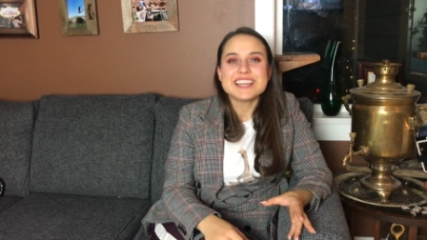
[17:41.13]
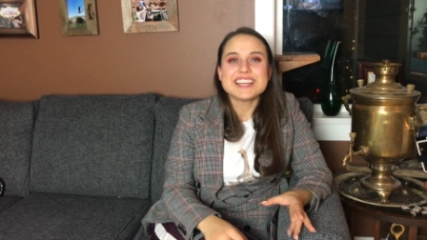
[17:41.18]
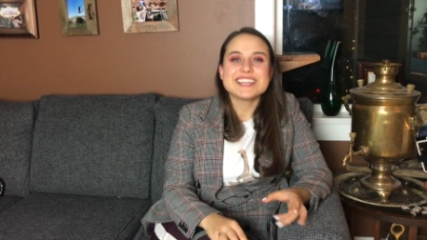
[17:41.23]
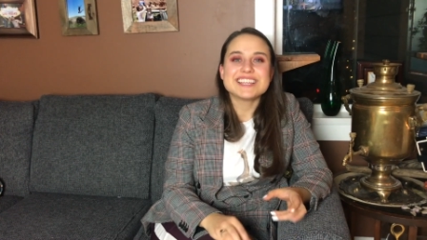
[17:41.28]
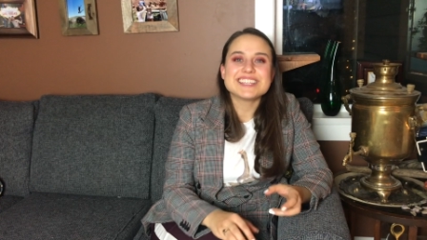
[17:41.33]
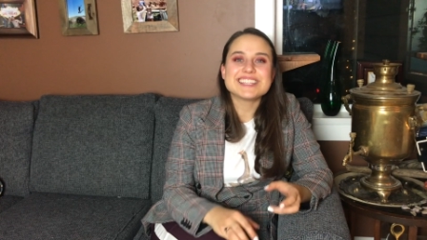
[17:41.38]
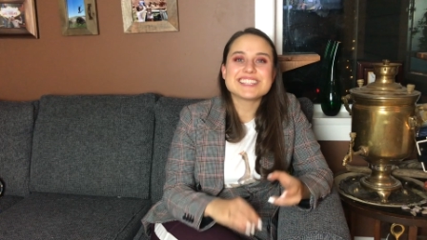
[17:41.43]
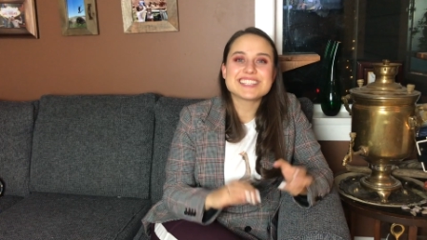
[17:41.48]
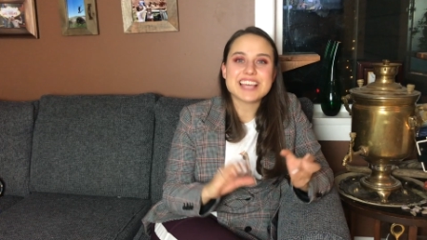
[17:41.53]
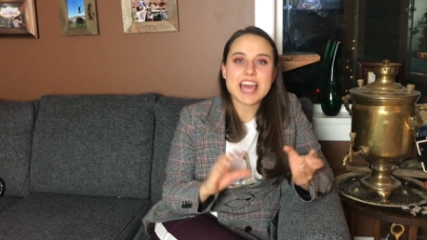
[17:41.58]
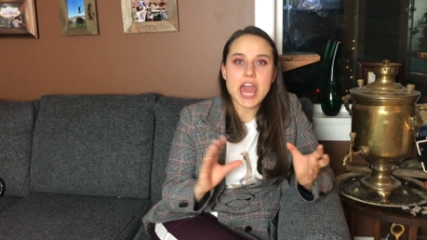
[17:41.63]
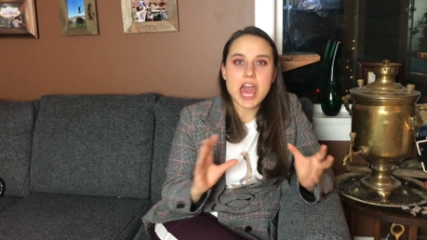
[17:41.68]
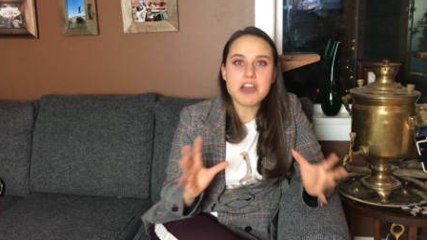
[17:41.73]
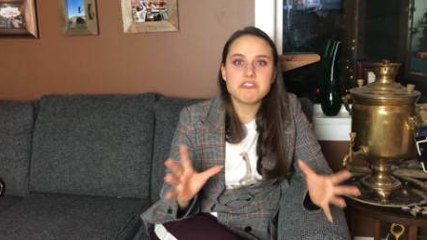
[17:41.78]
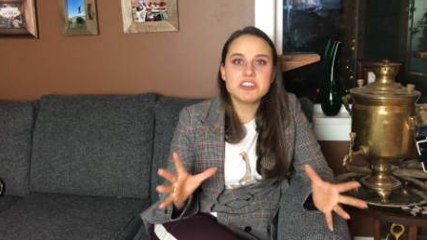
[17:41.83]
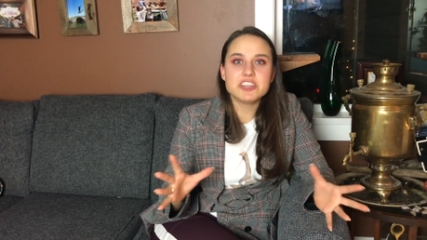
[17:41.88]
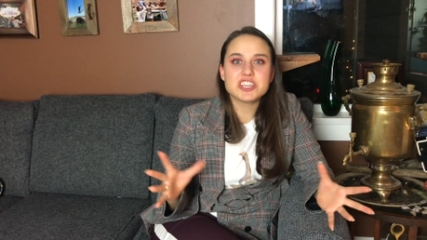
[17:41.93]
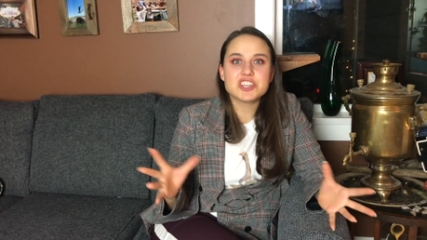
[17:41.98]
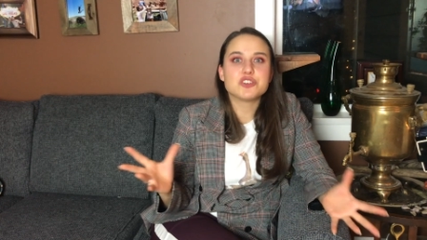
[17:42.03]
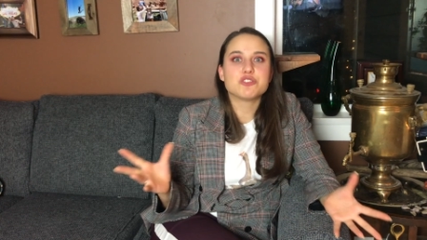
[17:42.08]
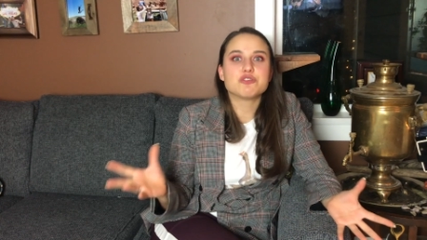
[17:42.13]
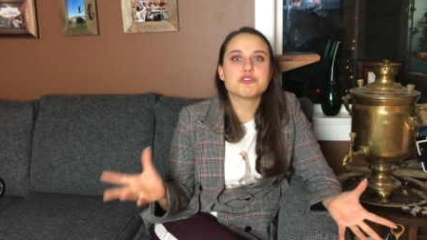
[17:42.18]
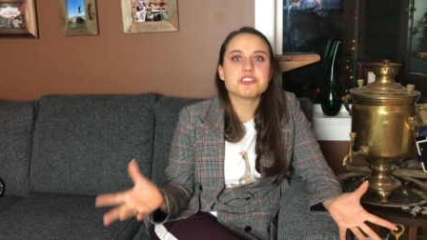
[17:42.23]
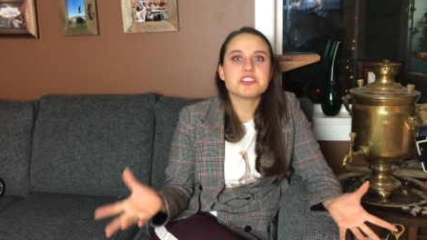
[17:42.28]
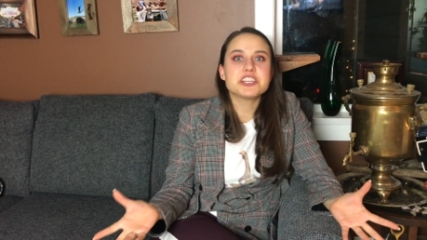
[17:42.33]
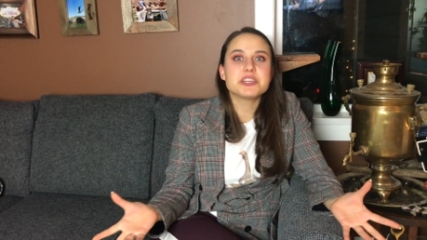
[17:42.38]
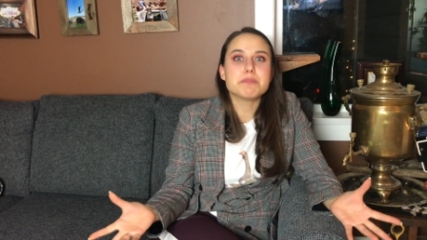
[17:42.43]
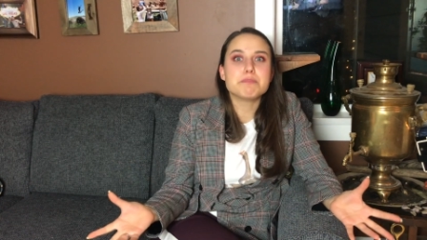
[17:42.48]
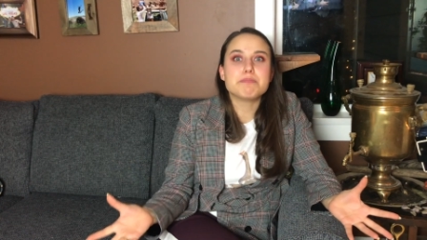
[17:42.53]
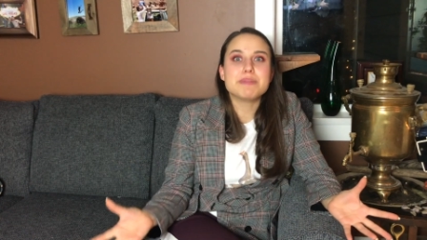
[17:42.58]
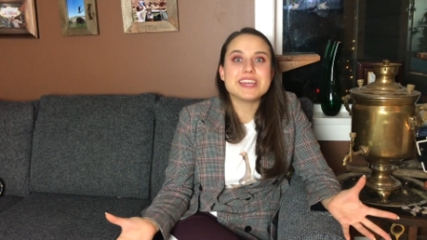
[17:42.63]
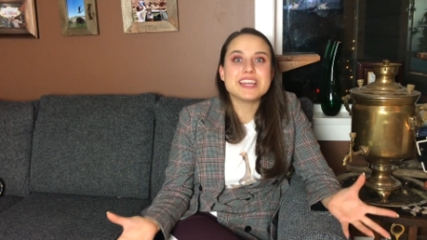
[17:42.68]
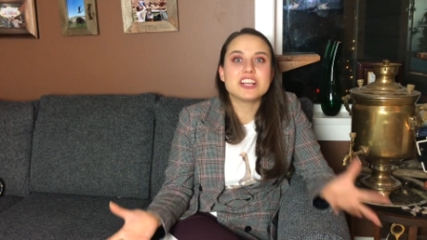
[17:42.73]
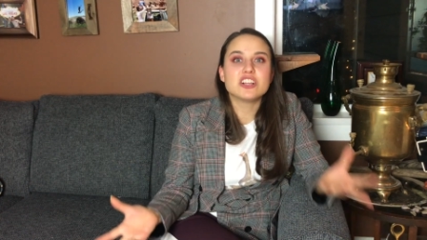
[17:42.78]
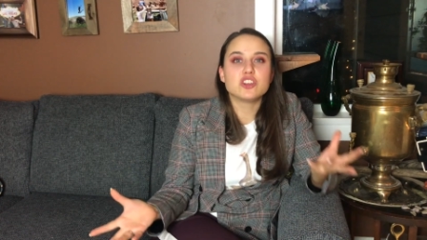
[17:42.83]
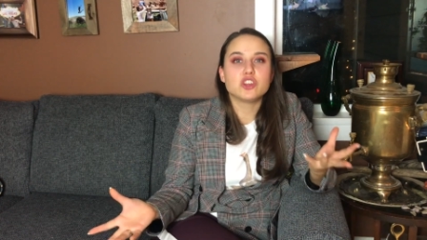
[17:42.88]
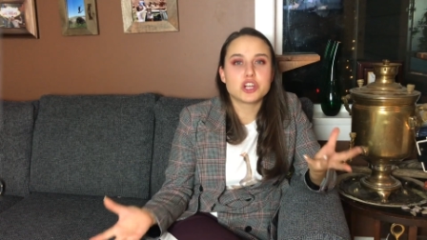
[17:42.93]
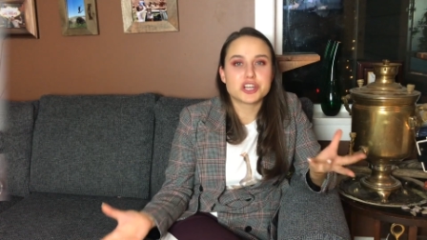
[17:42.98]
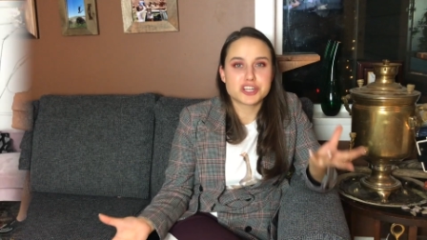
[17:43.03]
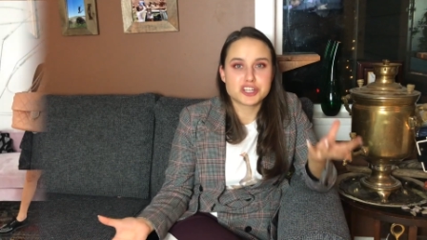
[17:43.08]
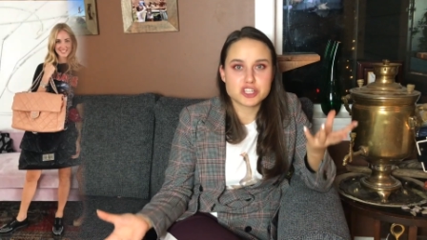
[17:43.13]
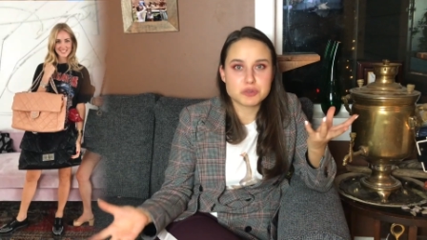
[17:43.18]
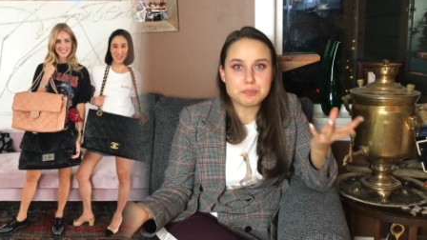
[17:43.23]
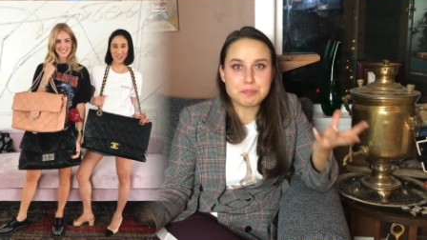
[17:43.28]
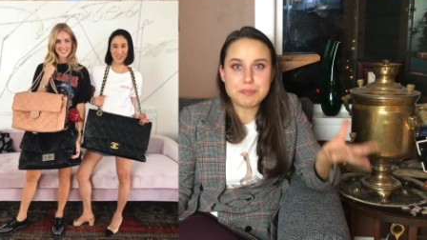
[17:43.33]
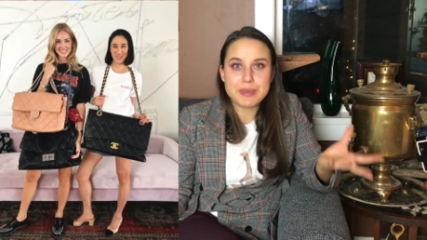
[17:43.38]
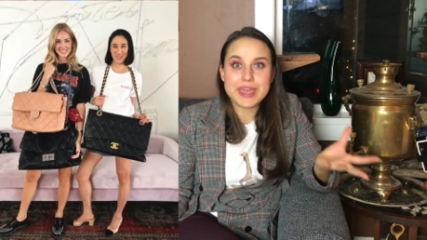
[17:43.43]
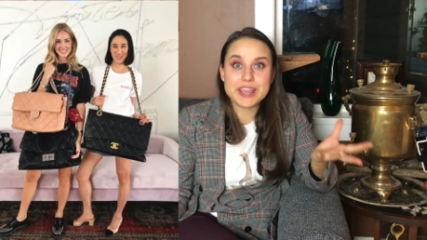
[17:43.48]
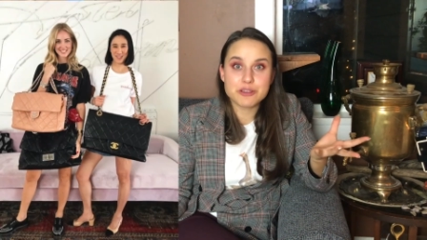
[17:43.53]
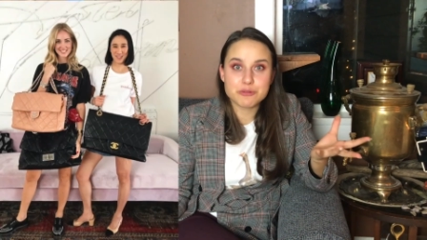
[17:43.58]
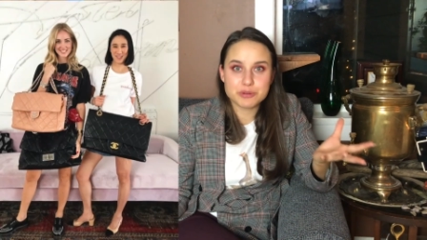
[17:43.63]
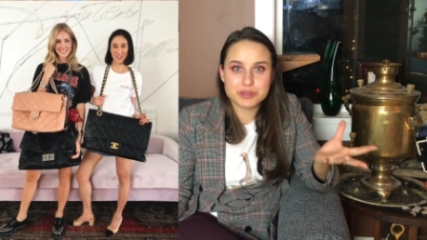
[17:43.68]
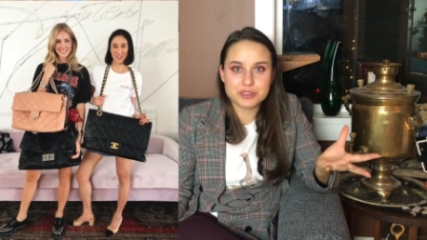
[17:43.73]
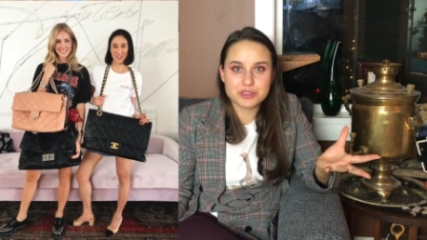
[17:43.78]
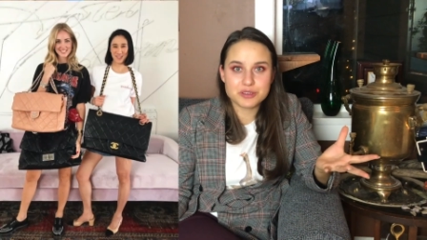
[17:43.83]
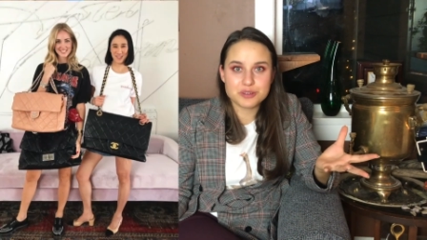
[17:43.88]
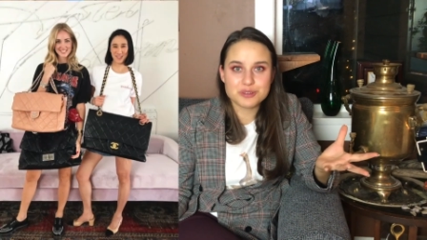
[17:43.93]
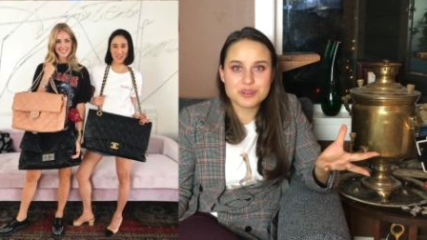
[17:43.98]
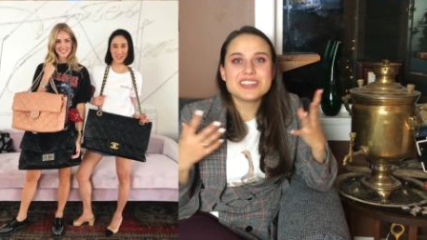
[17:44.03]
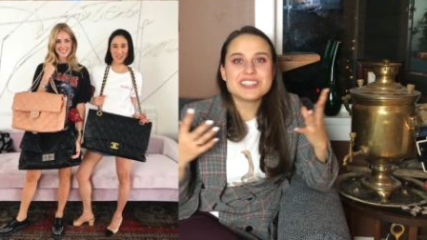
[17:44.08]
is having a really big, large bag with you.